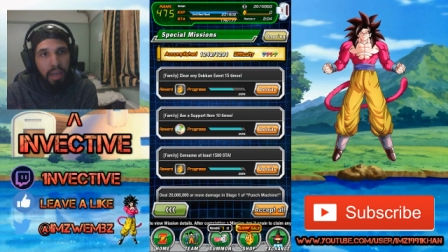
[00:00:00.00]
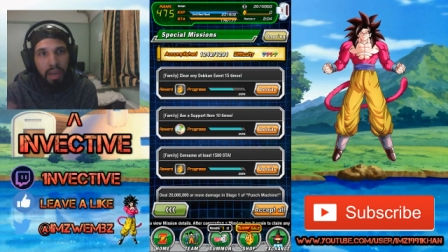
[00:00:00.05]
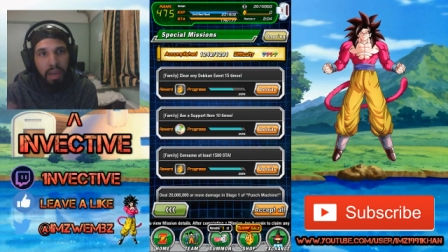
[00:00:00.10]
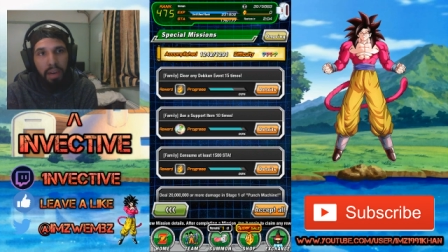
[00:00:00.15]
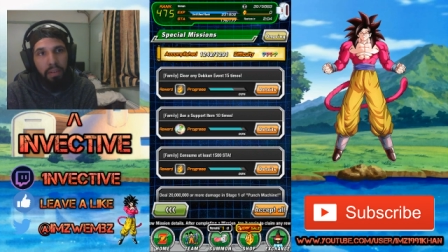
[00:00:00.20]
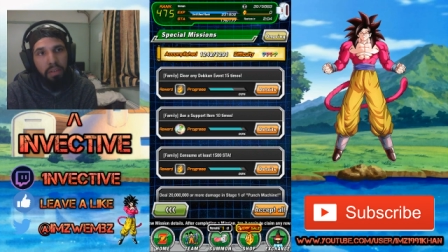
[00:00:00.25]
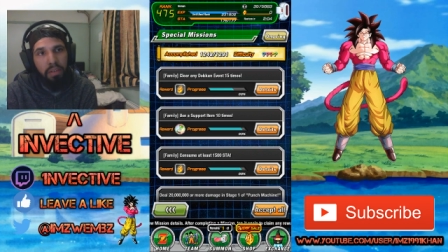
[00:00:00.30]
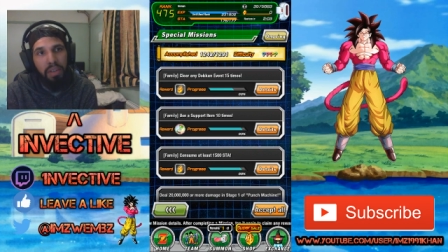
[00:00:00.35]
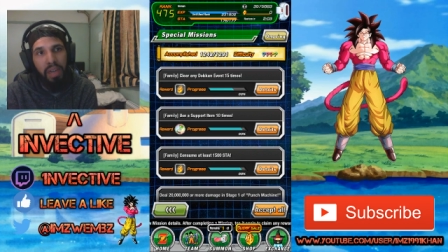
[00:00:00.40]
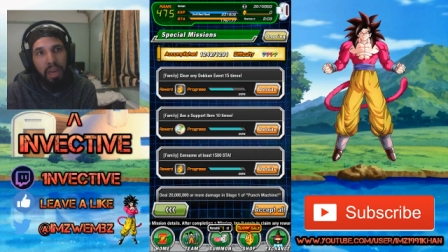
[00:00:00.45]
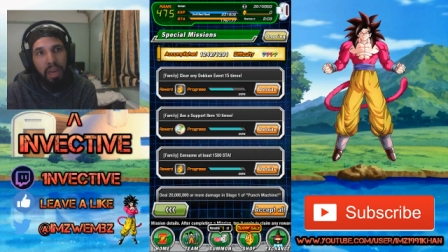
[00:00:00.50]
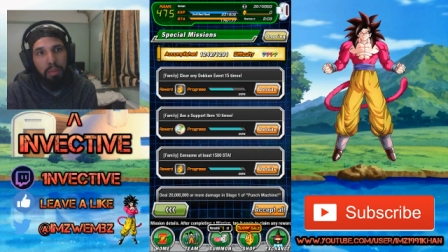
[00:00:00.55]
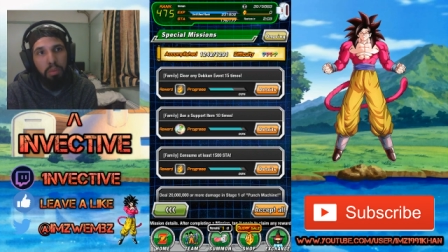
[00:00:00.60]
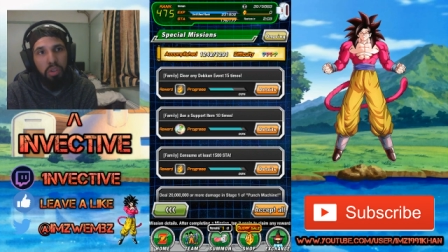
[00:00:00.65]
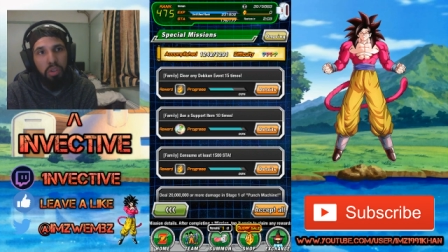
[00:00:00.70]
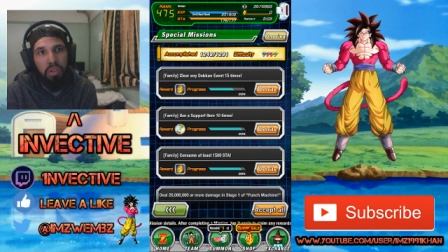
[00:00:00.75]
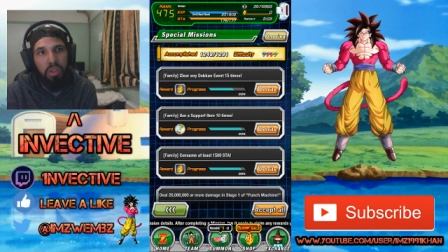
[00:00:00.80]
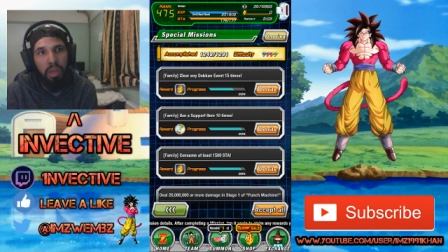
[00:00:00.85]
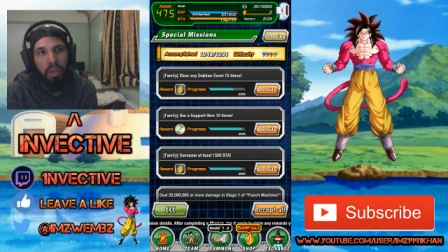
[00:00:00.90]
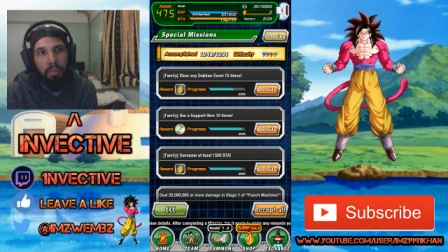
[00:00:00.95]
Every time you
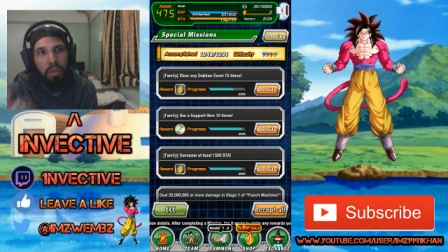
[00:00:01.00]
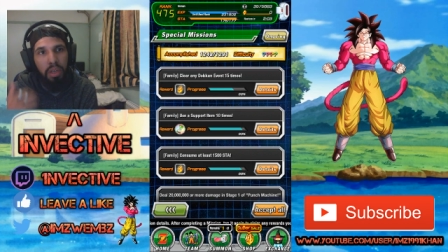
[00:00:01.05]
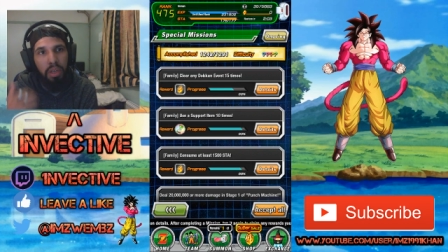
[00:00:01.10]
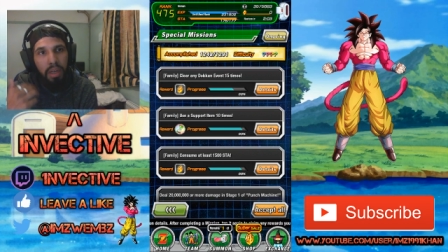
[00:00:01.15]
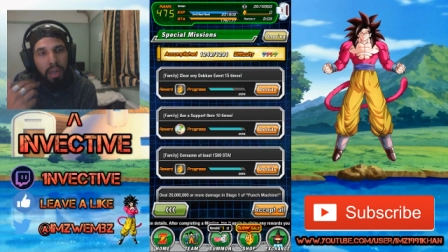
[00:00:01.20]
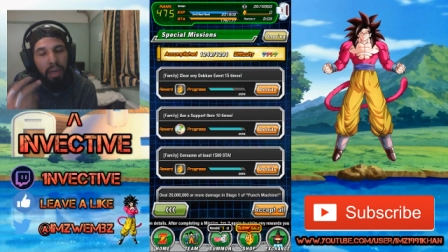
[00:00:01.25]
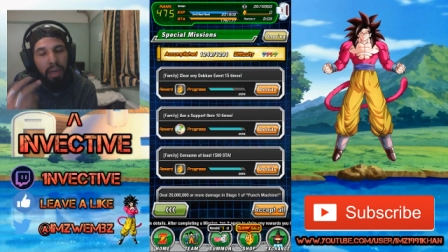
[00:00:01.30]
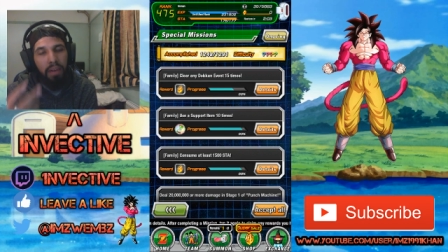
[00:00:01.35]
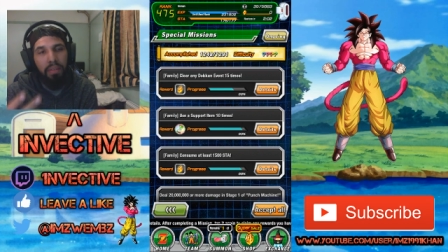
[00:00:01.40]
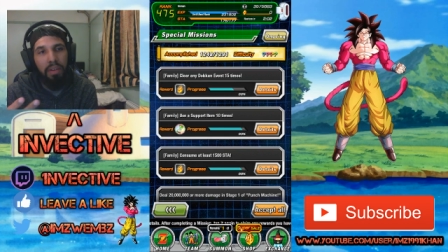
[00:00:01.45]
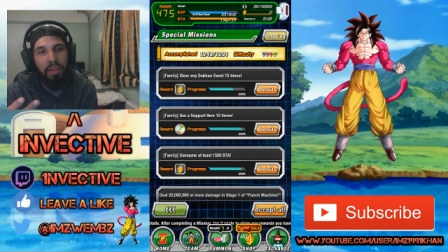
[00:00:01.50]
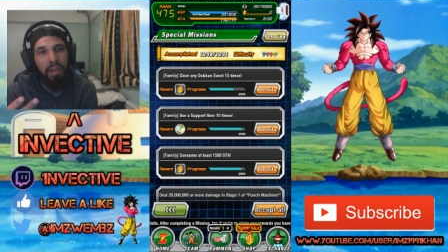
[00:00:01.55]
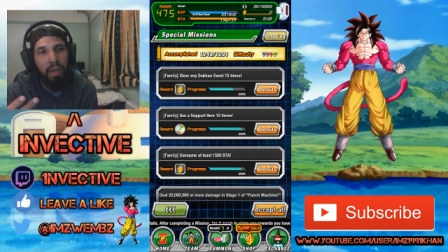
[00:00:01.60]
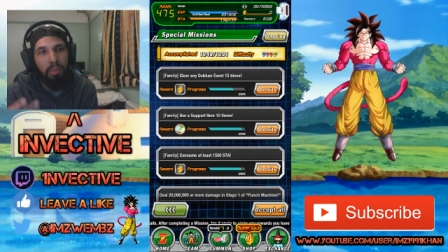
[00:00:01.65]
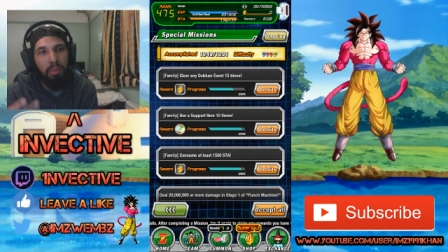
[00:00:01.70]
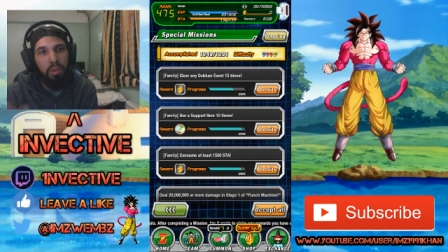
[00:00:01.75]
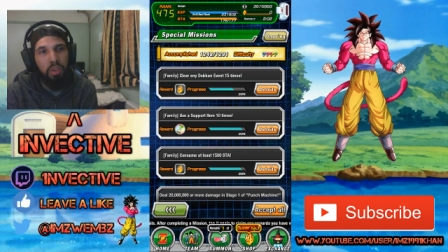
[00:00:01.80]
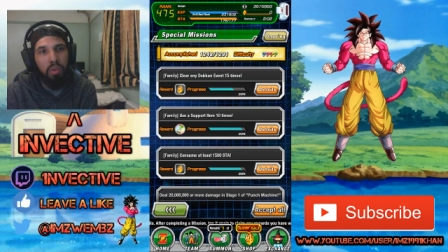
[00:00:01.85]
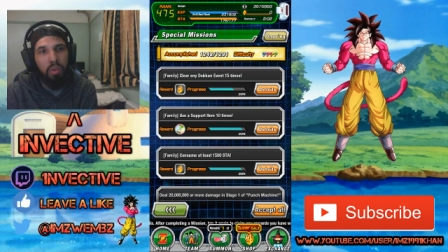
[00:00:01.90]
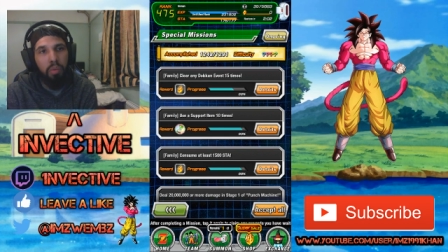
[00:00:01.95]
summon, every time
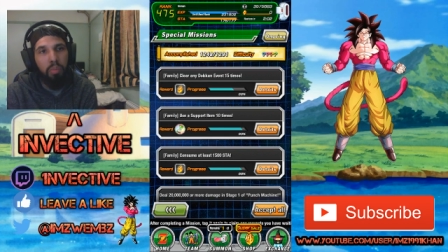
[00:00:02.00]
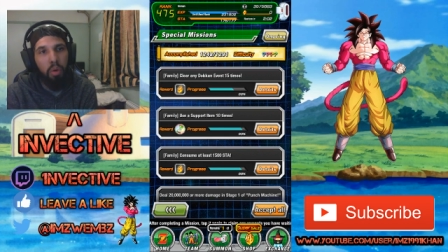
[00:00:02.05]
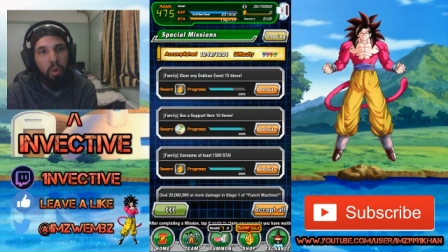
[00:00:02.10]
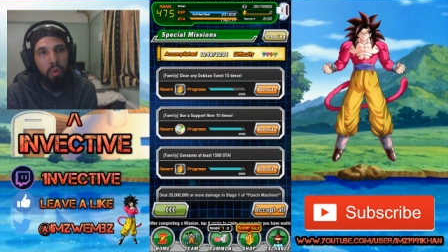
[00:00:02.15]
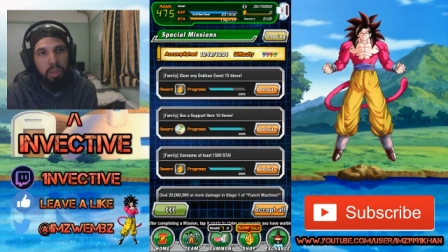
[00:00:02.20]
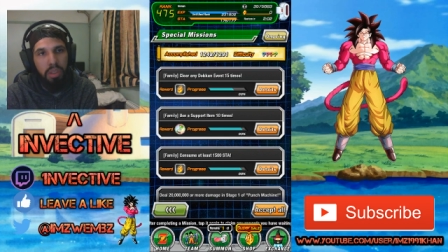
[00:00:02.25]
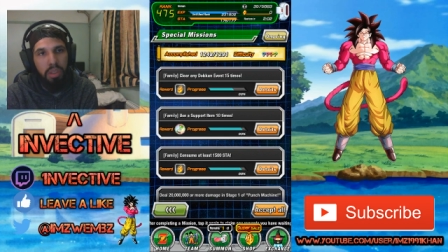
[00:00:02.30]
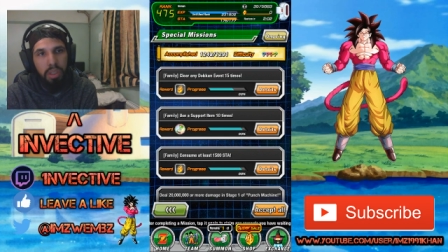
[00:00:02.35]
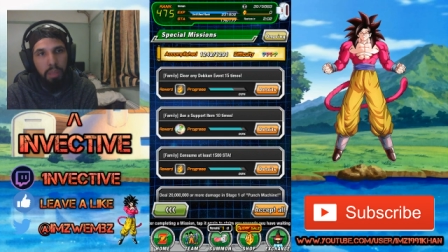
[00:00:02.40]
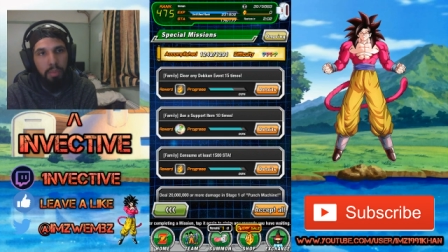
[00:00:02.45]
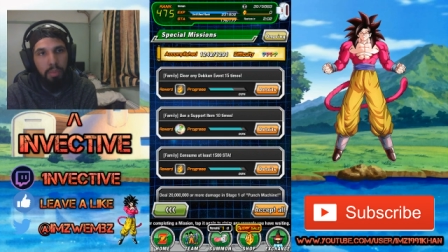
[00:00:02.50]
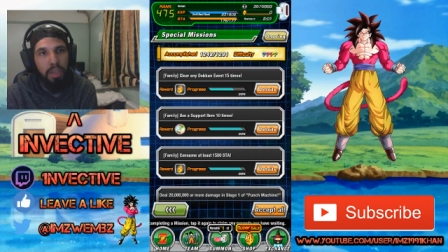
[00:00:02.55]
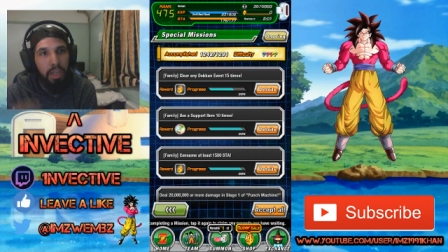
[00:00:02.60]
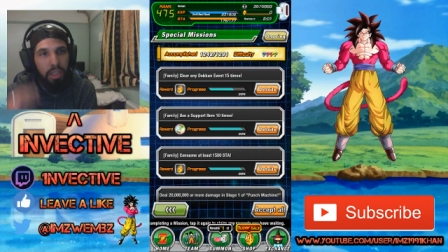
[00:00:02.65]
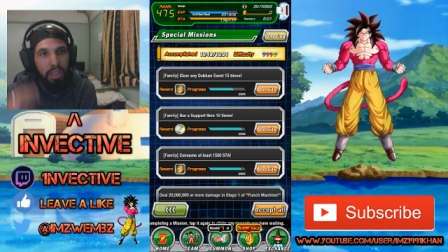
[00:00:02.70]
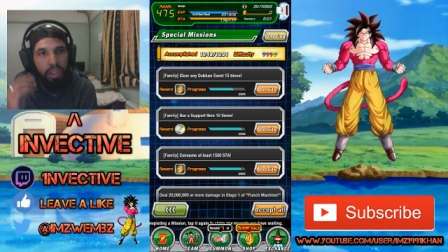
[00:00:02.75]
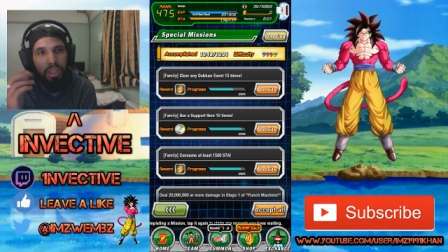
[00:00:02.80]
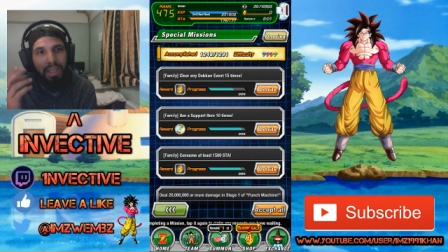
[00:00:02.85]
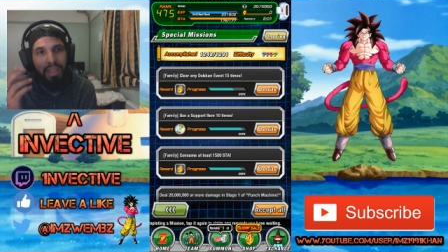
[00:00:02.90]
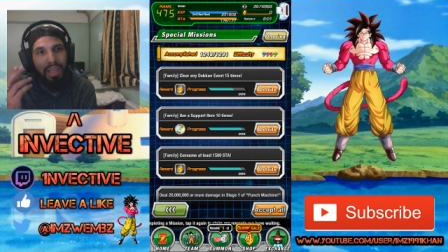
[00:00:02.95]
you do a multi-summon,
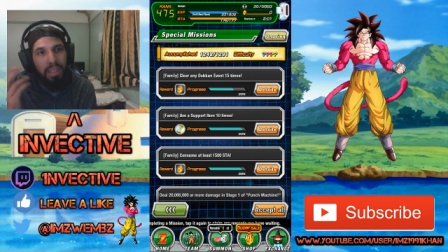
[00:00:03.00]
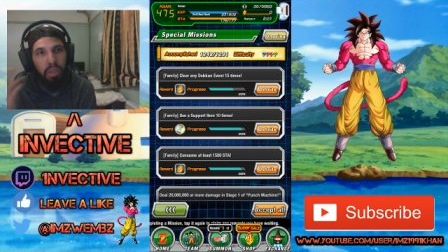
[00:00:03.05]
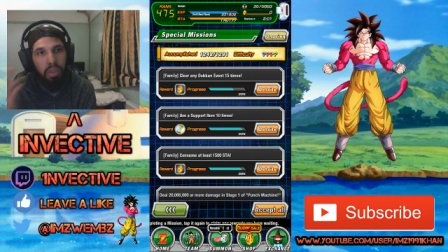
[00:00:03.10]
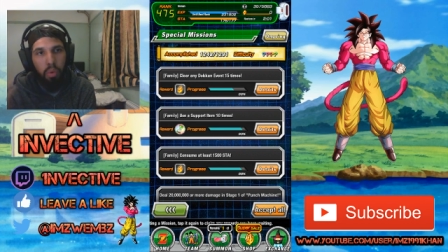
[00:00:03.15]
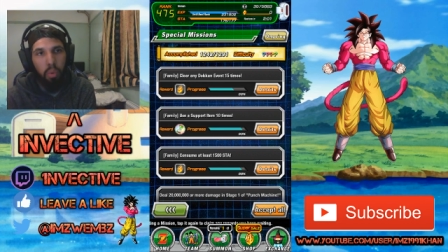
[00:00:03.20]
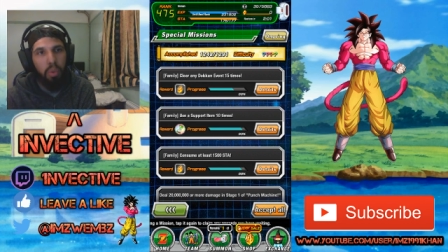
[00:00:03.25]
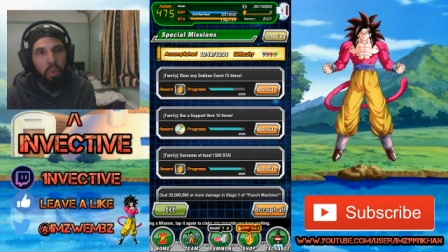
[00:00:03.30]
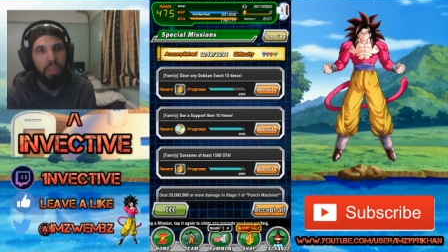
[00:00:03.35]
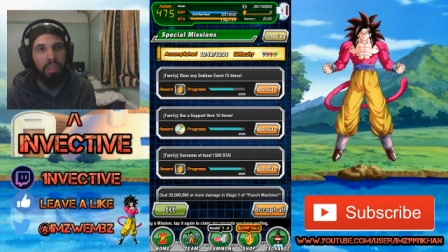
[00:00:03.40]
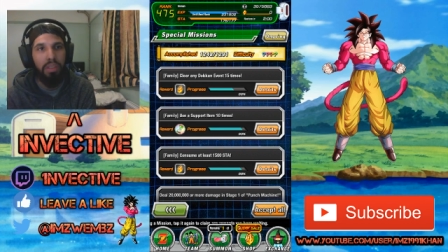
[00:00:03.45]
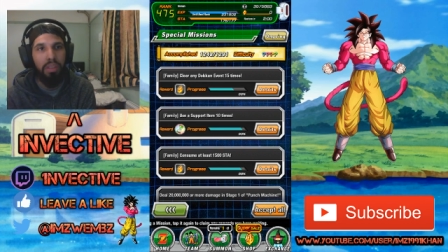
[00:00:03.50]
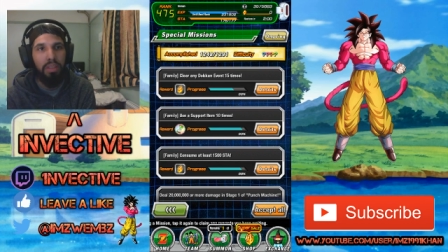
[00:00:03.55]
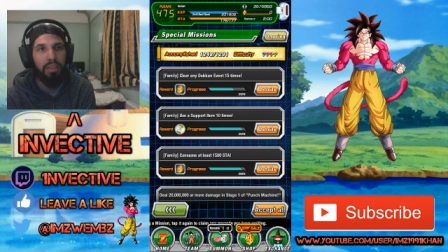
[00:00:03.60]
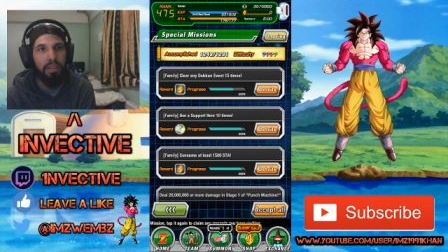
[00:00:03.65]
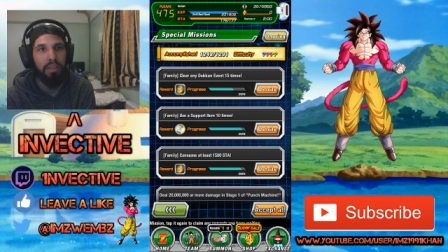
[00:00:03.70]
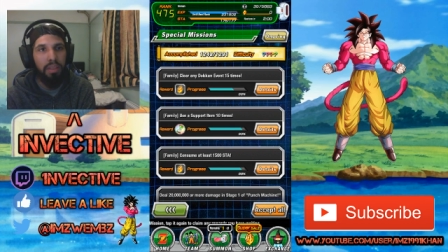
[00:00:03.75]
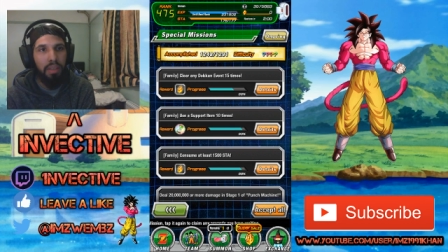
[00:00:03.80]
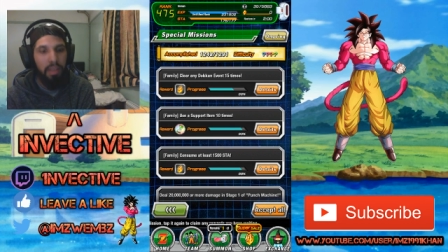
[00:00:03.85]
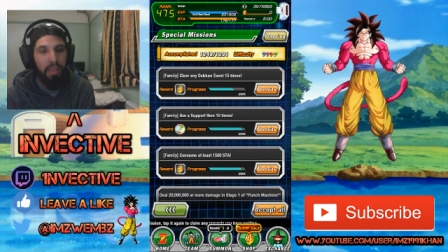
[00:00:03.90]
you get the coins.